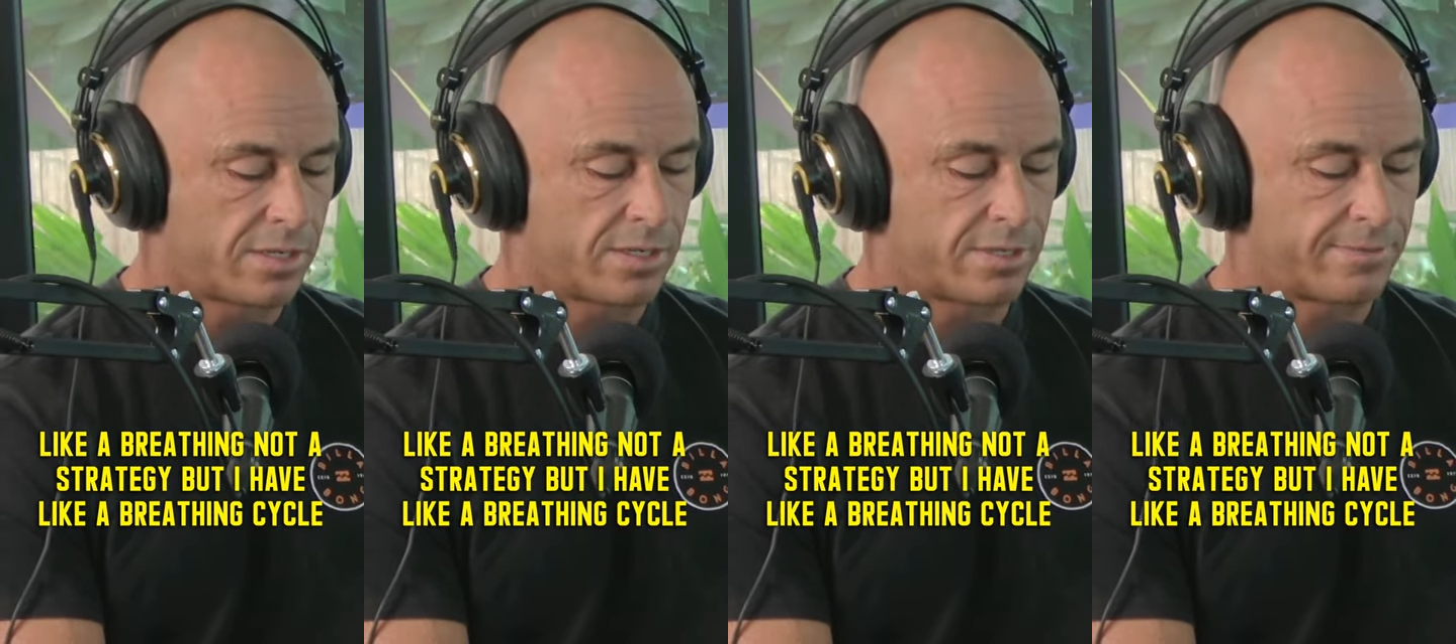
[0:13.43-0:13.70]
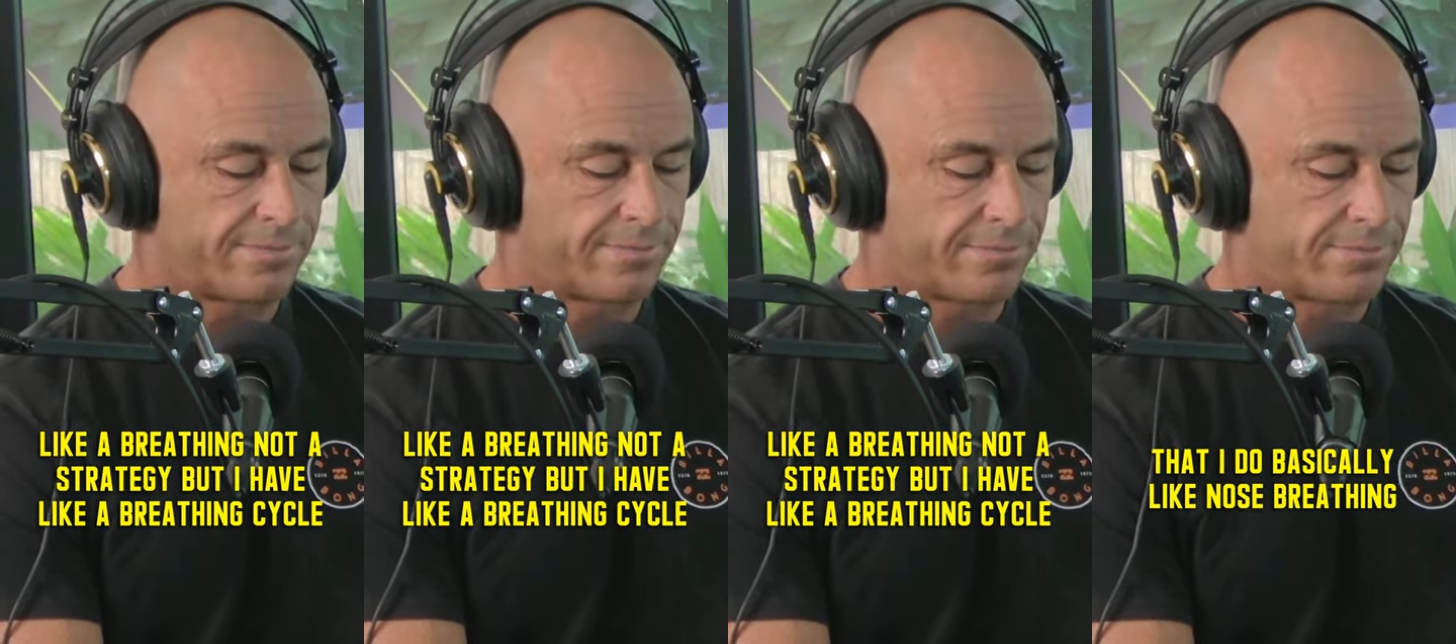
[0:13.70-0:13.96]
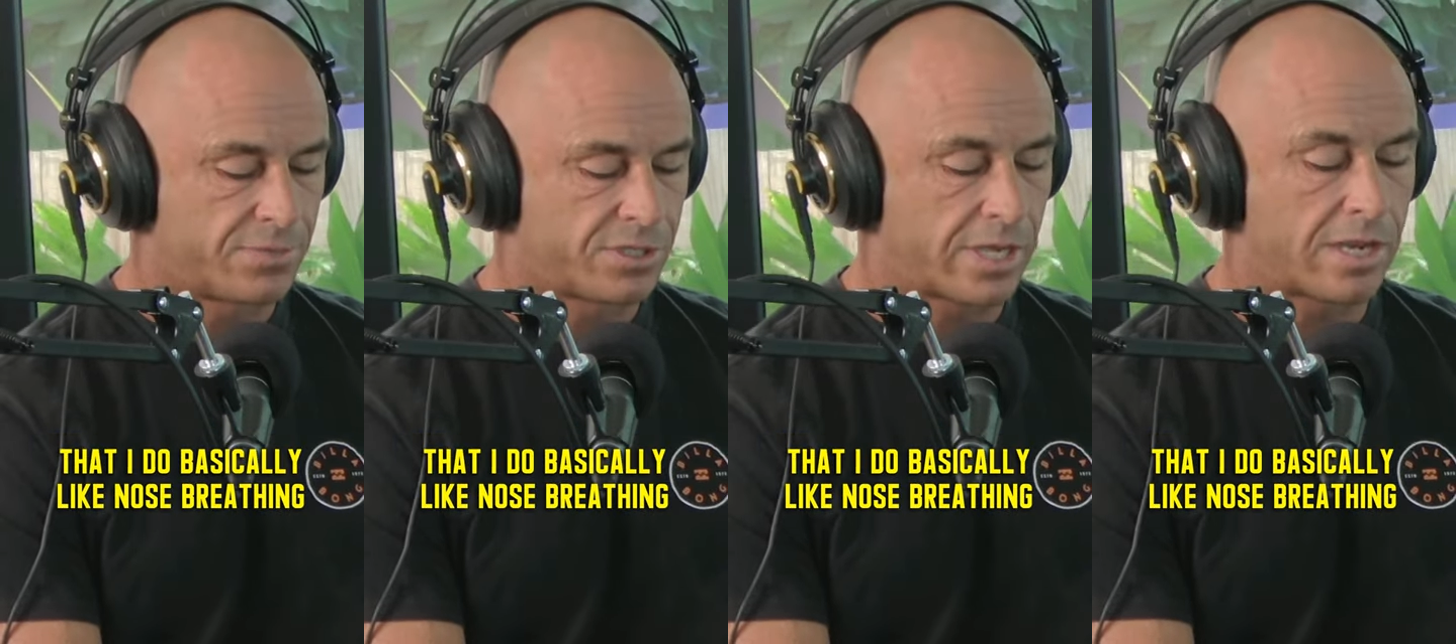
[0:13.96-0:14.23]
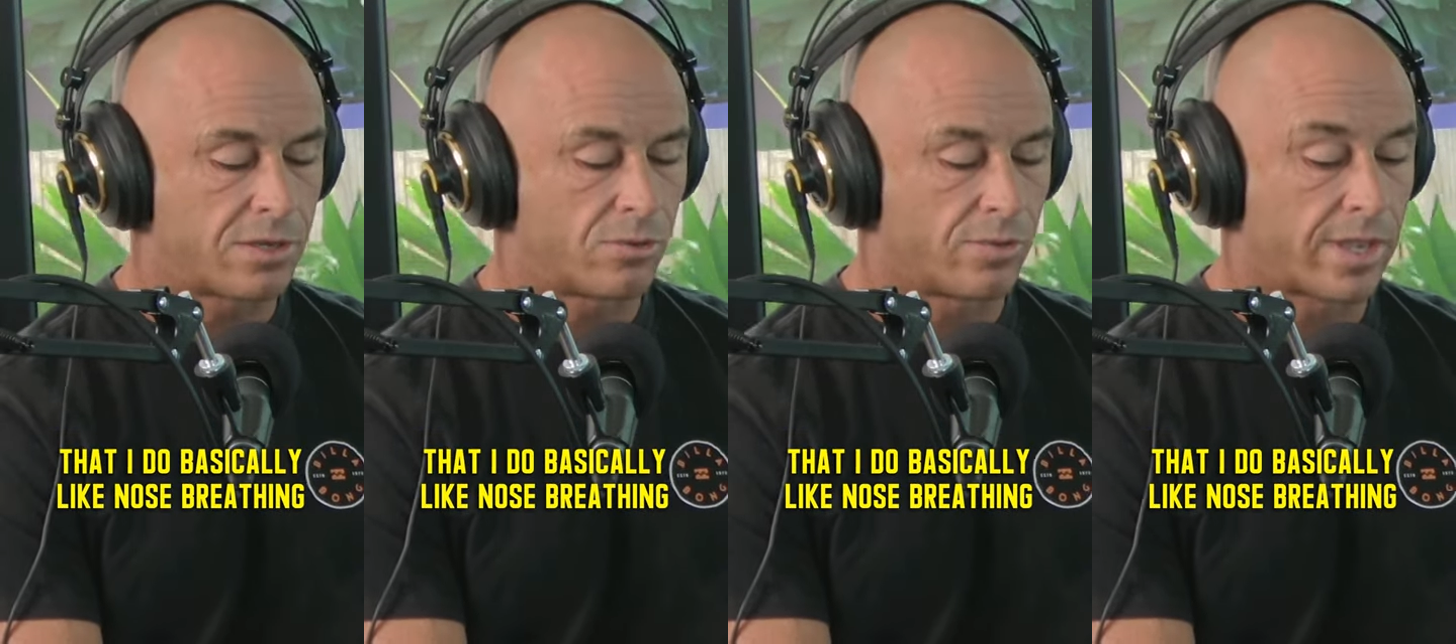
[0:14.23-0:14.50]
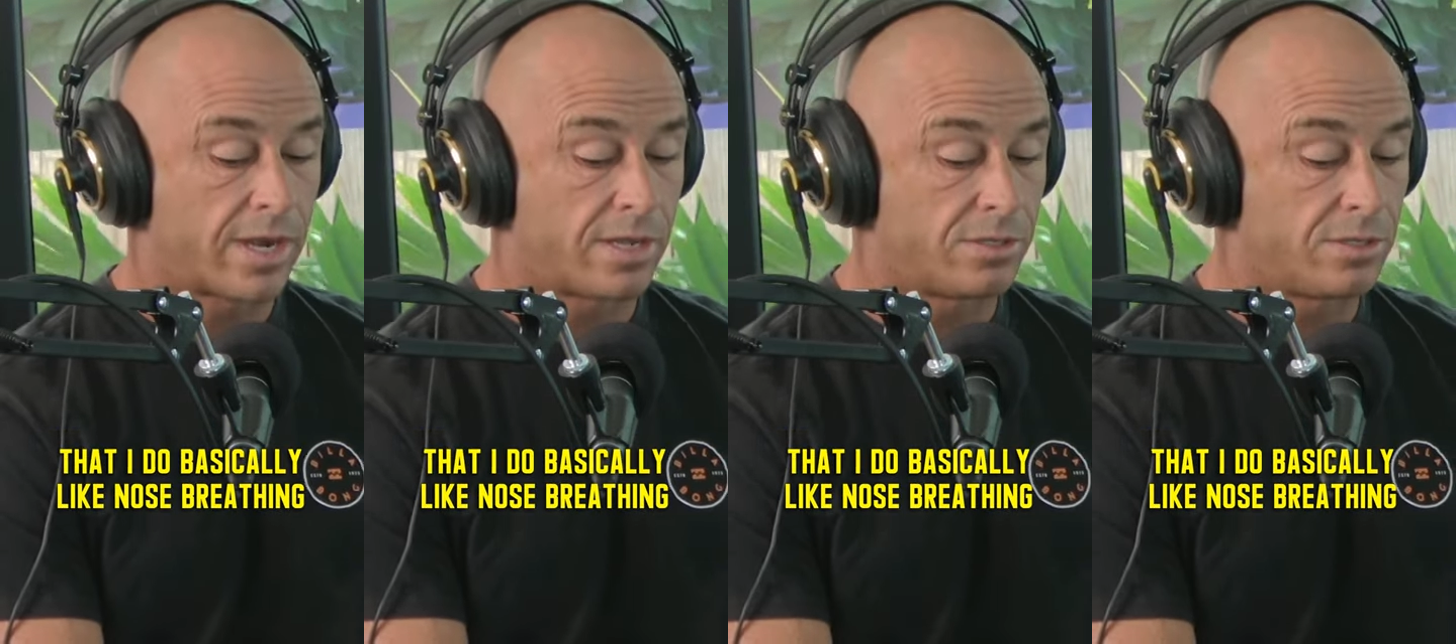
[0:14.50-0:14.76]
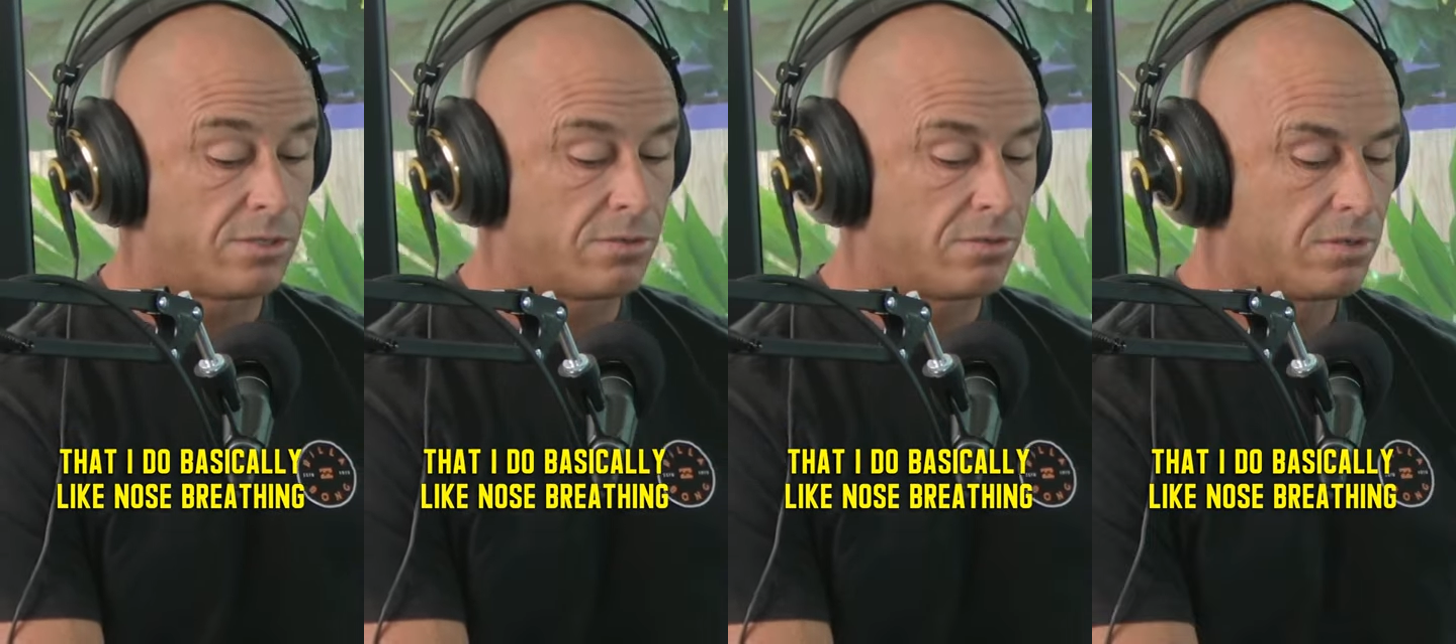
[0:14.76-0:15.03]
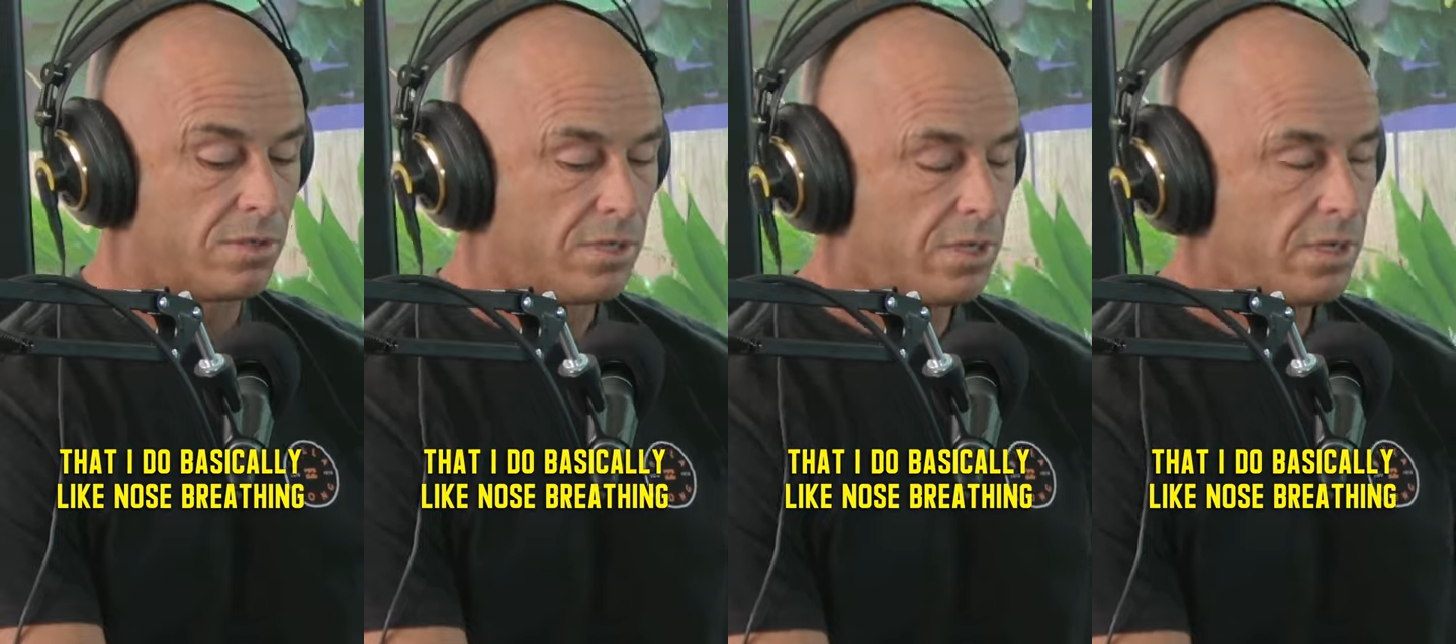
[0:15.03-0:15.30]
um, cycle that I do,